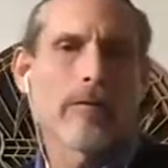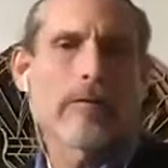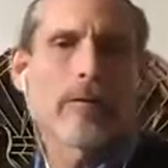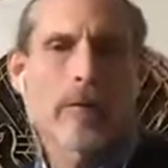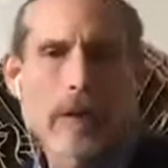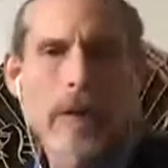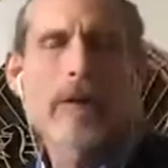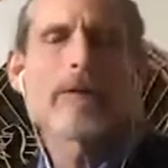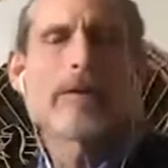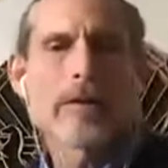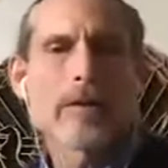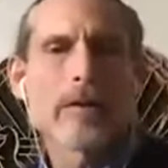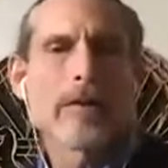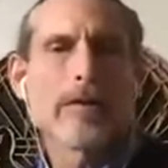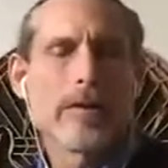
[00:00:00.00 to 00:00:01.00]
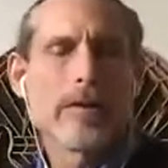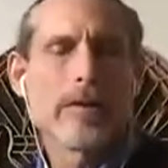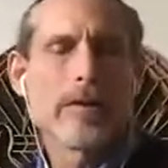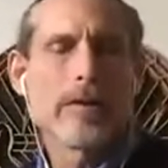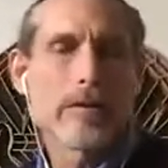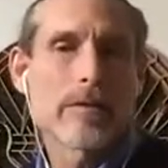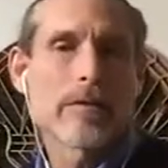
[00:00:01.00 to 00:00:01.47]
creation
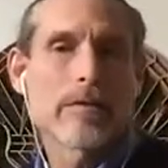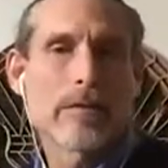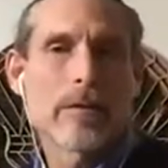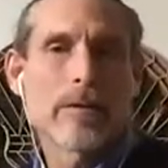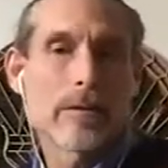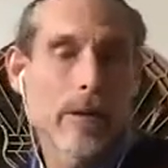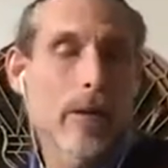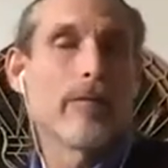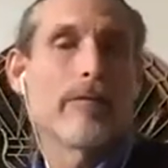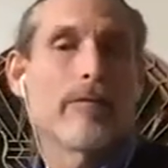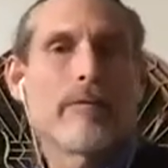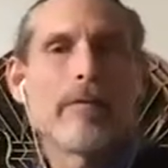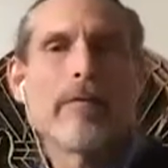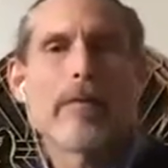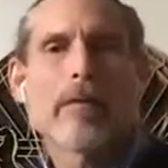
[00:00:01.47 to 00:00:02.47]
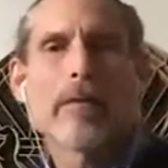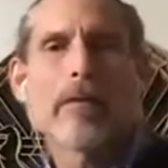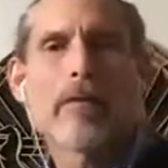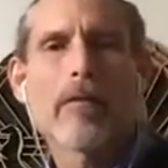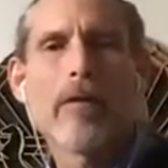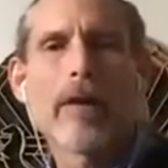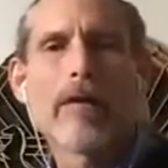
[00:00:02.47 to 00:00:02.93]
is love,
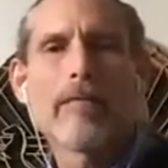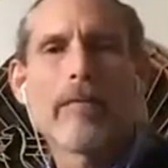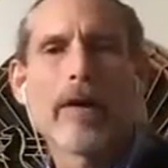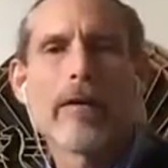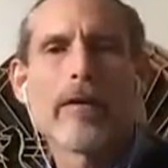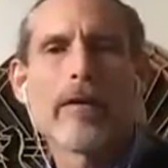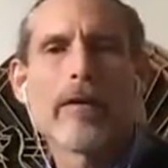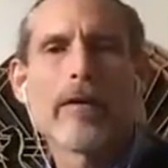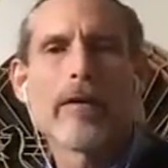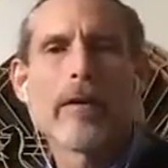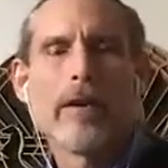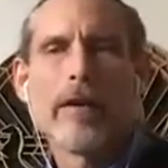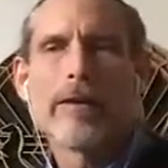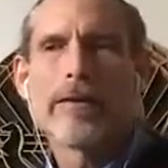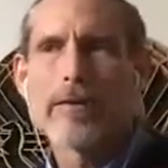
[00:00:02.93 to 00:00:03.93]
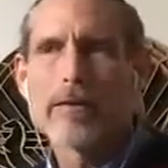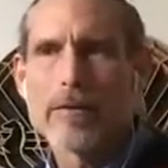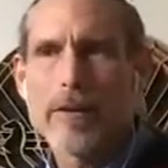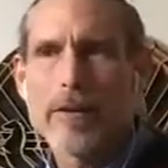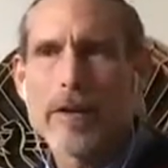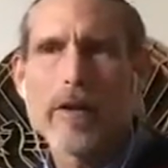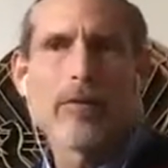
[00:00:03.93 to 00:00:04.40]
right? And as I said,
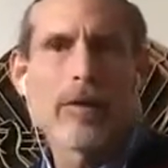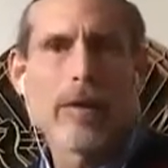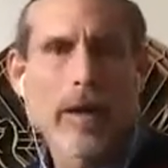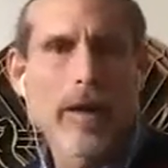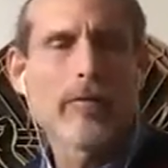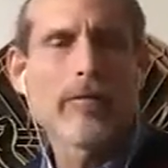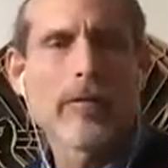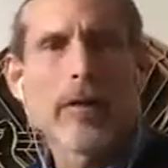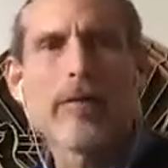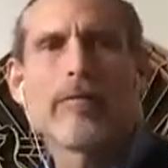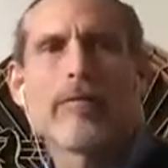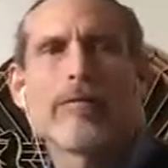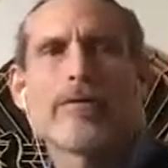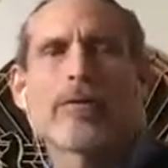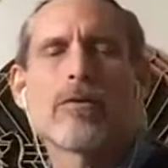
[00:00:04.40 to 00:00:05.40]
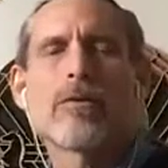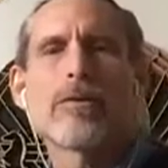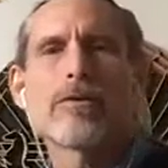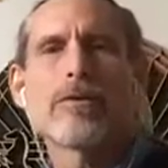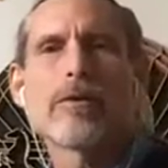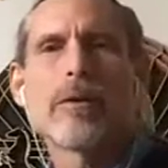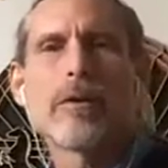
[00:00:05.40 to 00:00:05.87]
we have love of
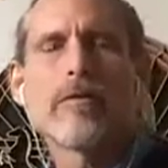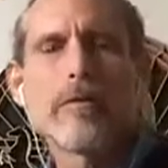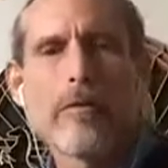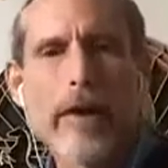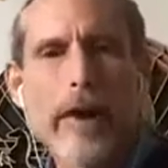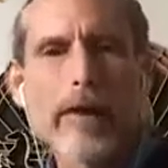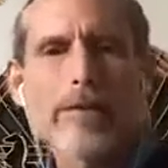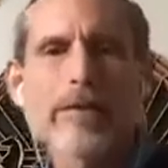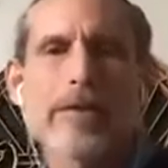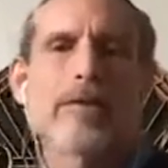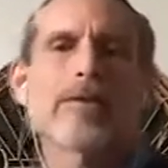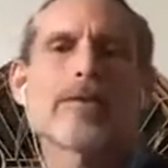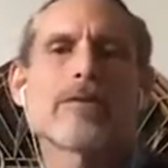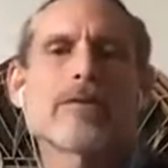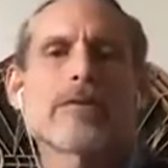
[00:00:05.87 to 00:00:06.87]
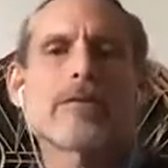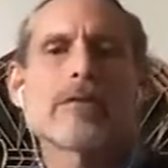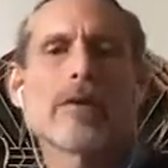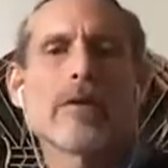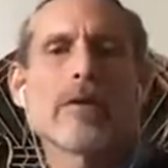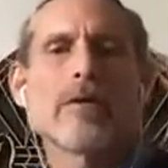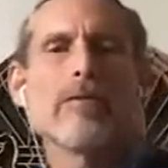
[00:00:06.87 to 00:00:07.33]
source, love of ancestors,
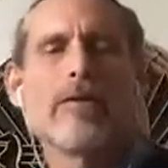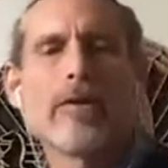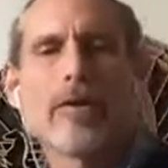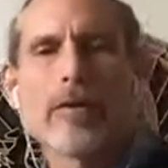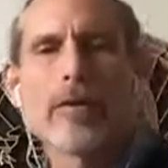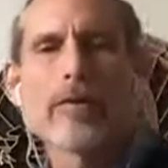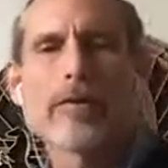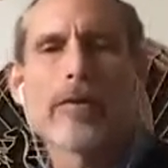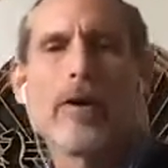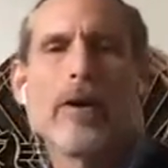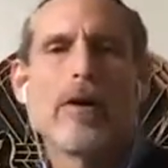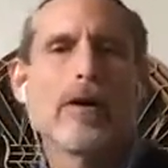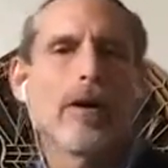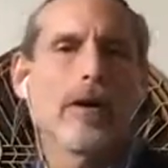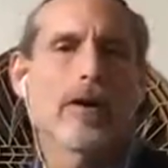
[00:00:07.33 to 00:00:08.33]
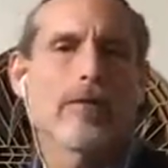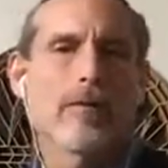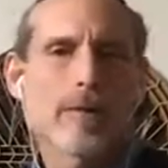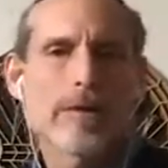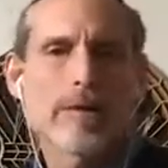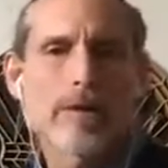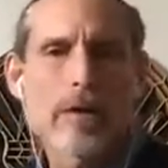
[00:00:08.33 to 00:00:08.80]
love of the earth, all of
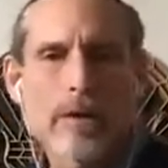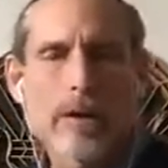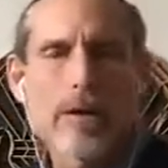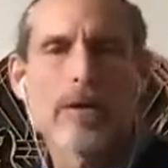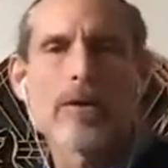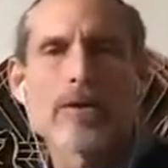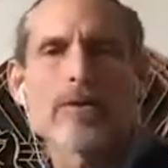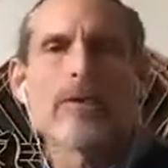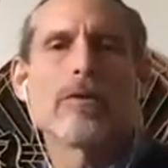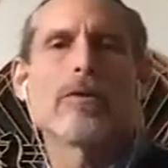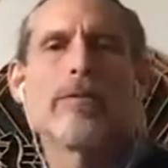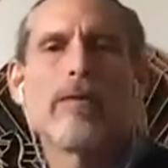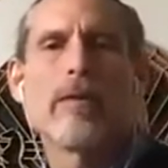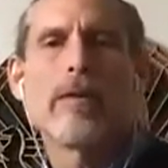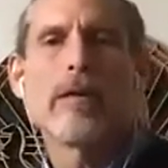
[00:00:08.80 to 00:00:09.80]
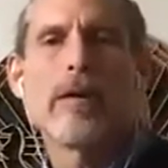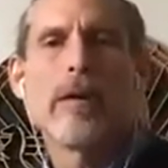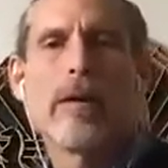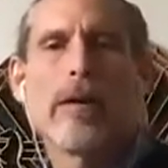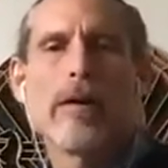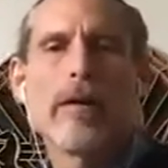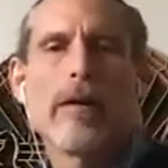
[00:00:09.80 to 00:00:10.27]
which is unconditional.
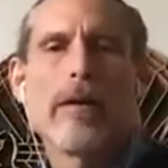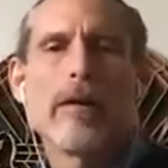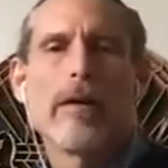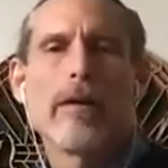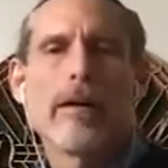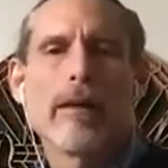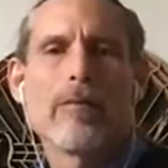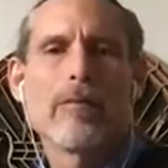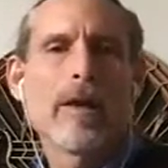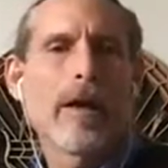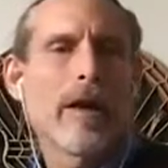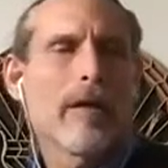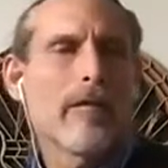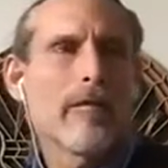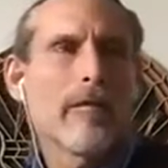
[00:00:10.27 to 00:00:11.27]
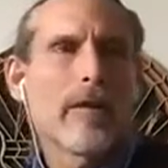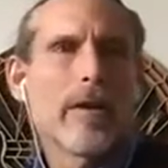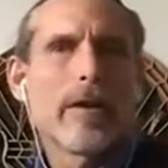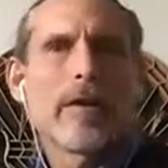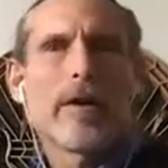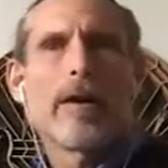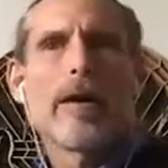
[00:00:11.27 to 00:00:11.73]
And we have,
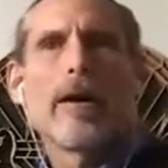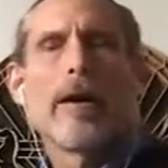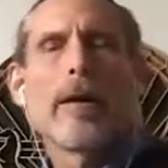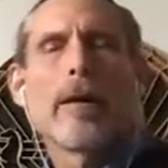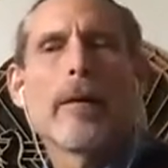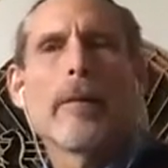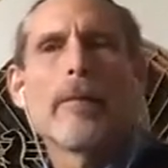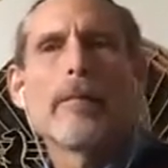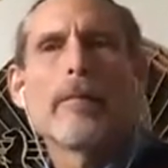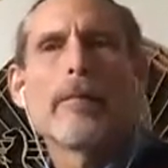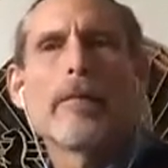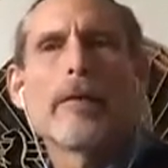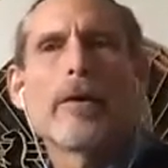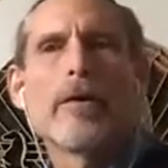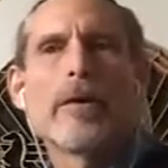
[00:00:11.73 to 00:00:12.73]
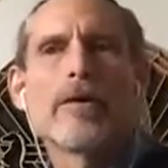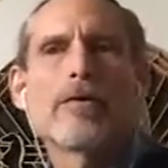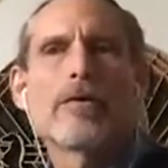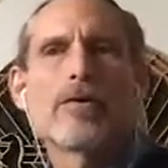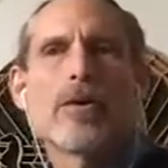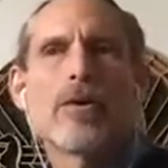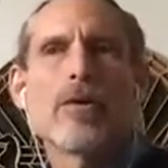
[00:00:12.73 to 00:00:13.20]
as
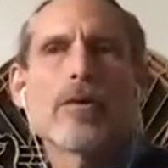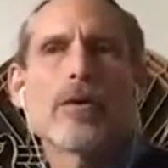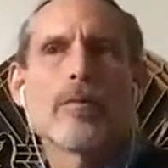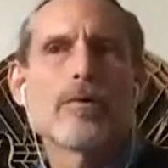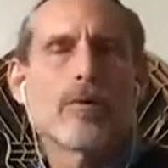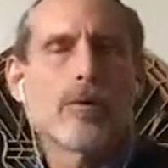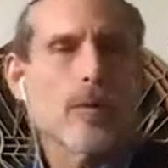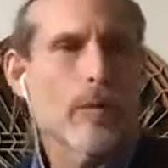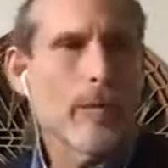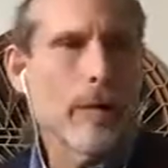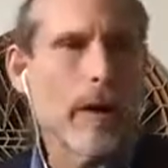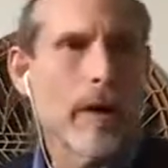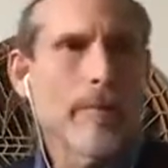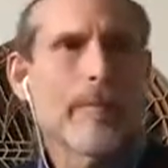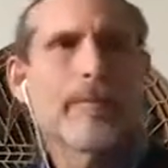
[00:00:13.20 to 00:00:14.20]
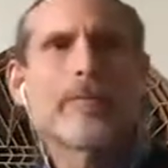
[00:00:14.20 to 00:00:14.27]
Chogyam Trungpa,